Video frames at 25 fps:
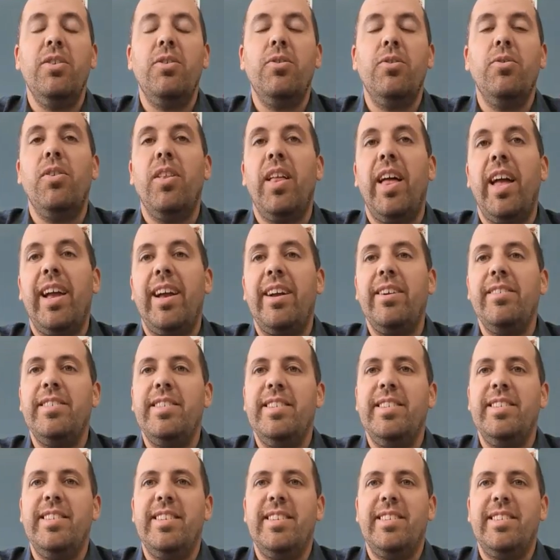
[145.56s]
Google
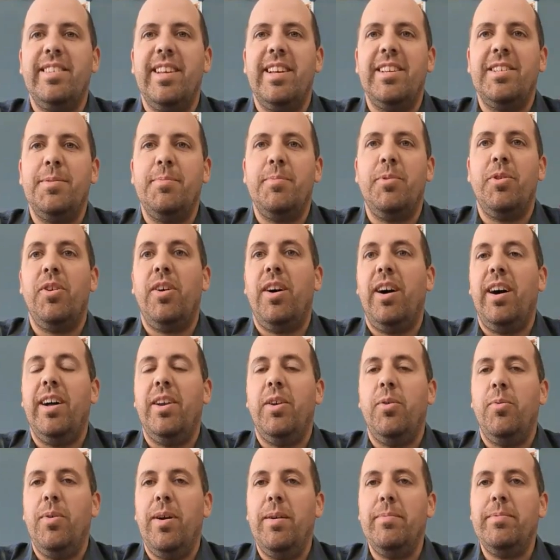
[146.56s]
Hangouts is accessible
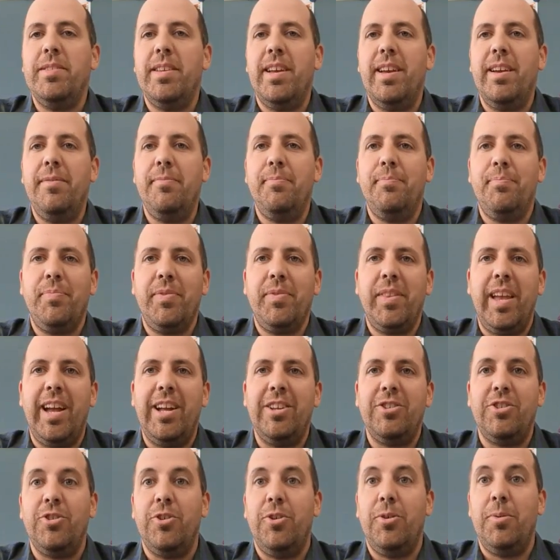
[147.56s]
on a website,
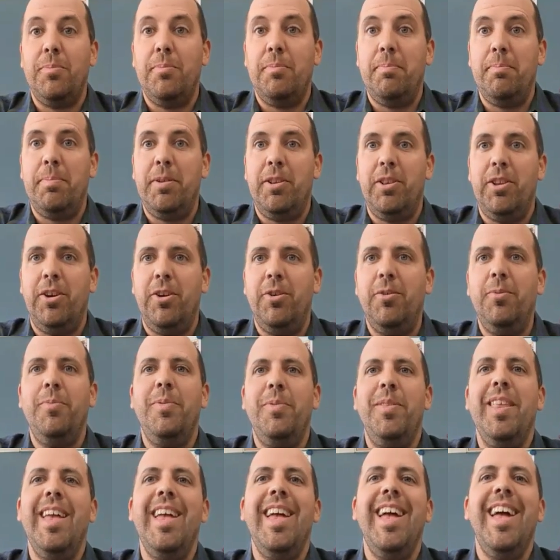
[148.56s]
as shown below,
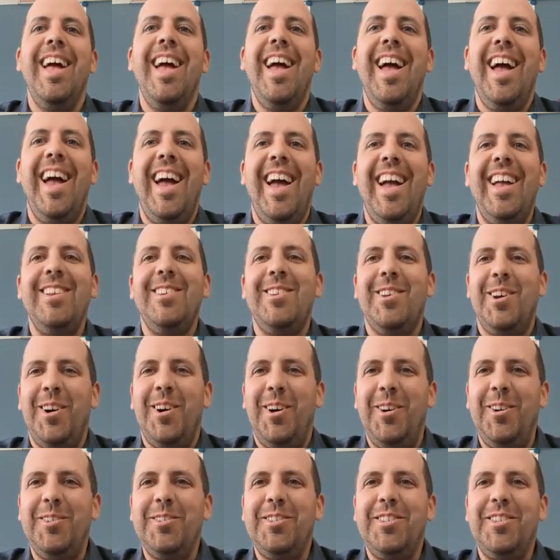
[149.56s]
and
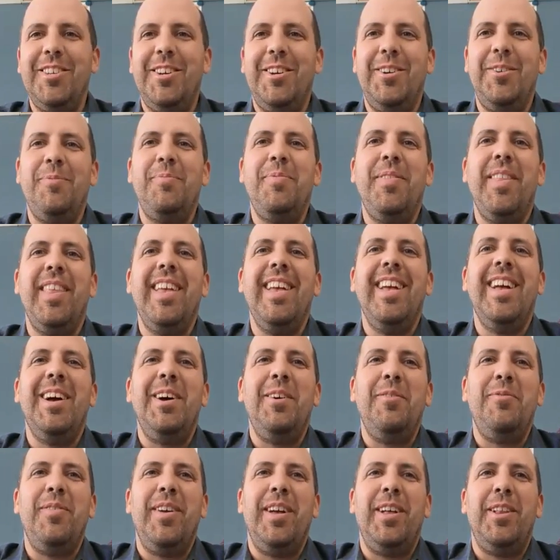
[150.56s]
also
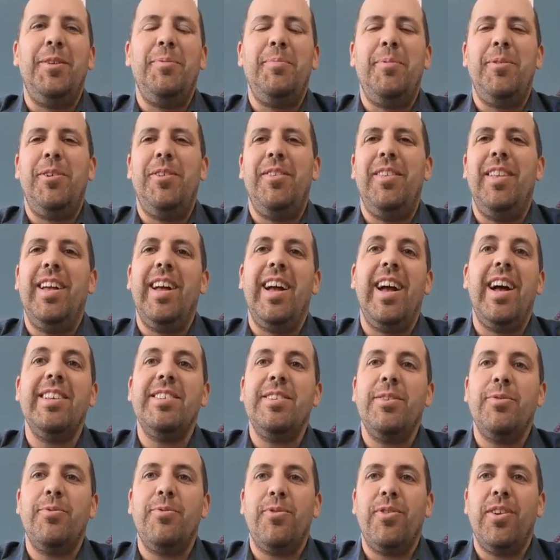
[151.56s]
available
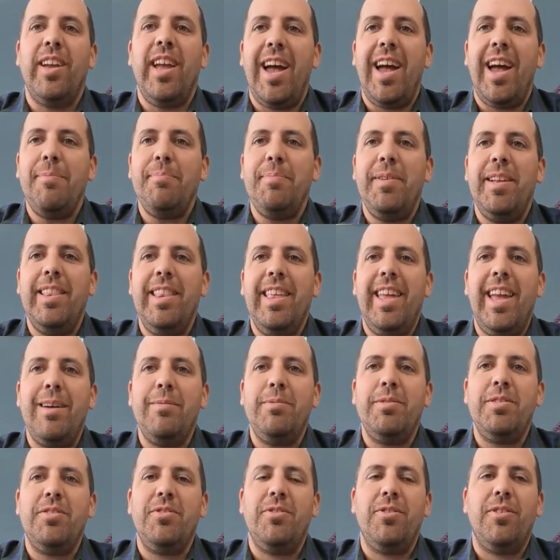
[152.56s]
as a free app in the
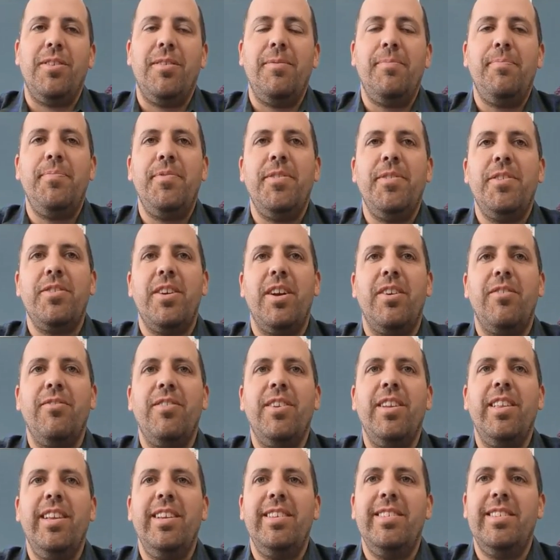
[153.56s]
App Store. So I
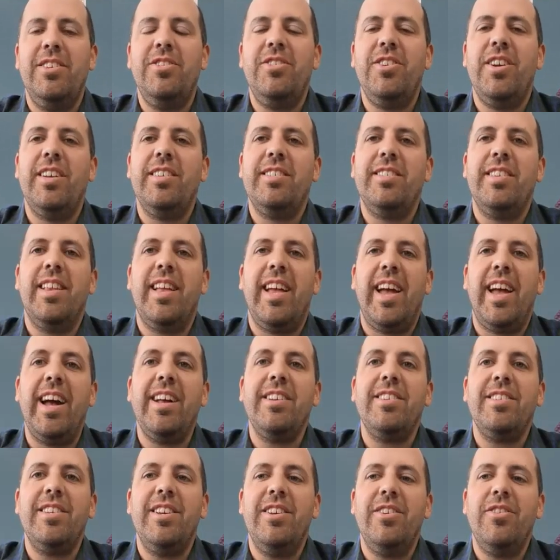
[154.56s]
really suggest
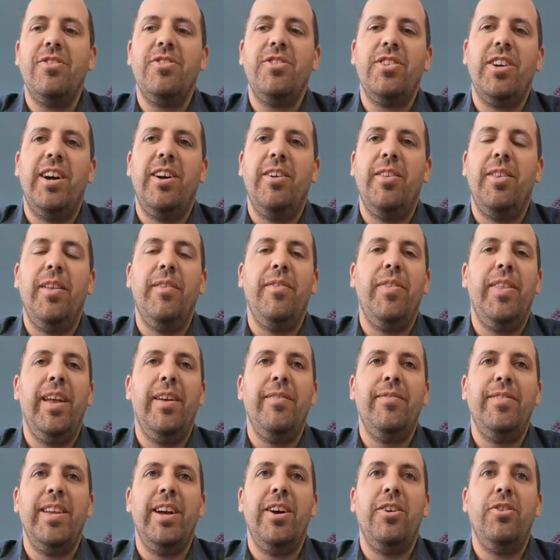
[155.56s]
asking your child if they
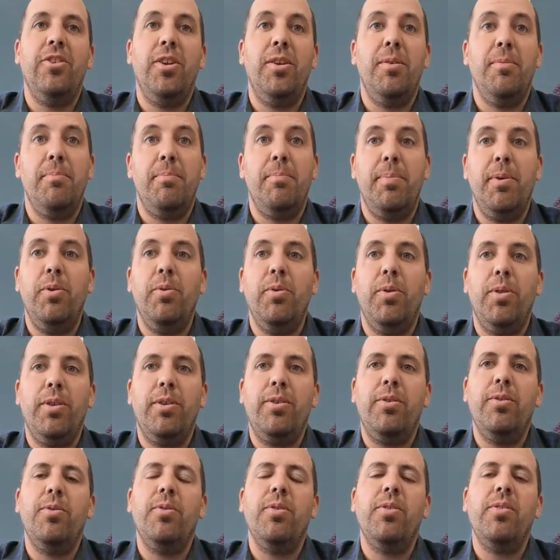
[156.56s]
have downloaded
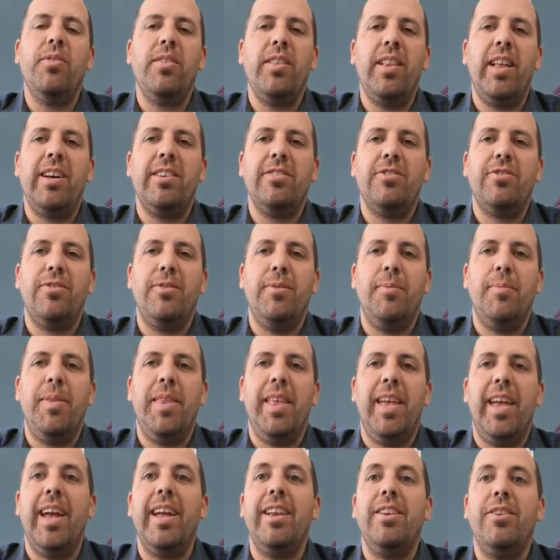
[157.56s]
both Google Classroom
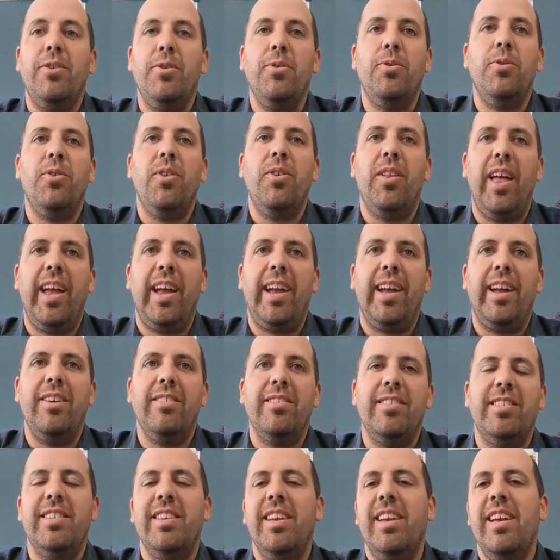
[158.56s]
and Google
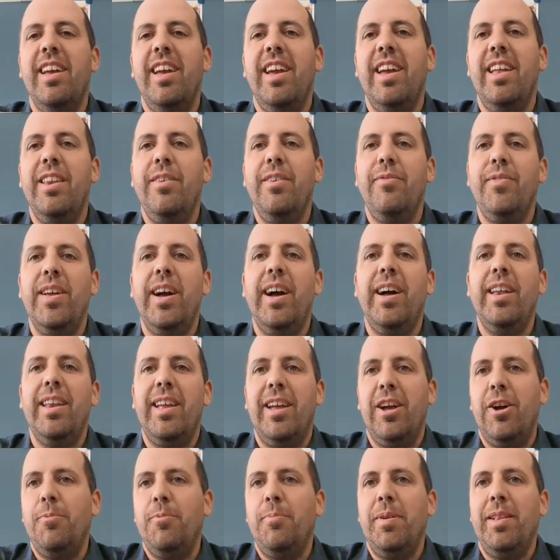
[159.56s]
Hangouts, and if
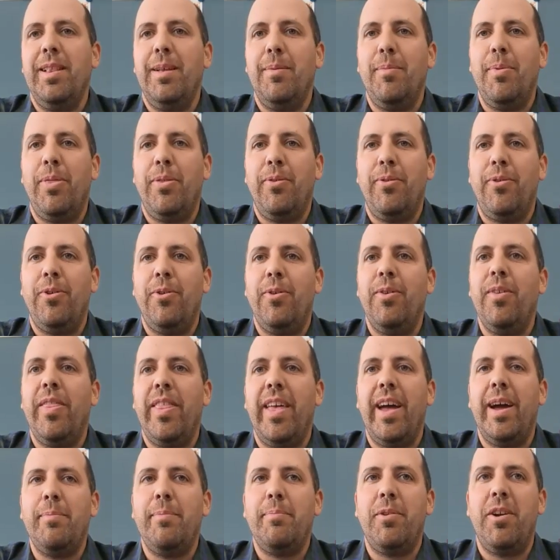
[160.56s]
not, helping them through
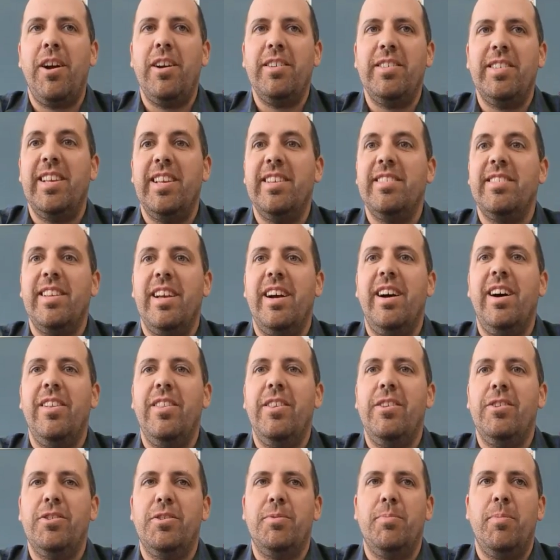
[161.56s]
that process
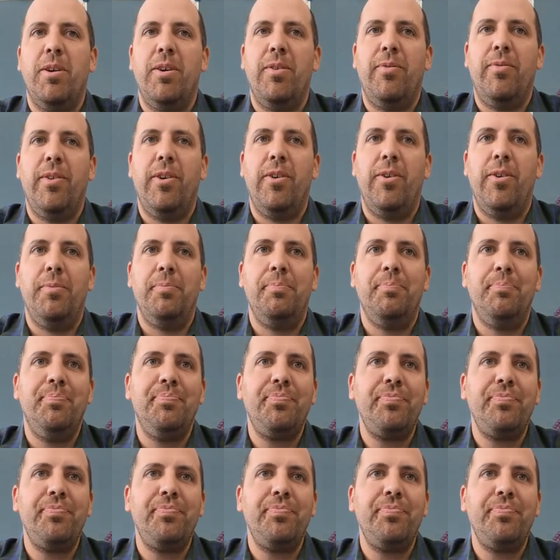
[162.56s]
on their smartphone.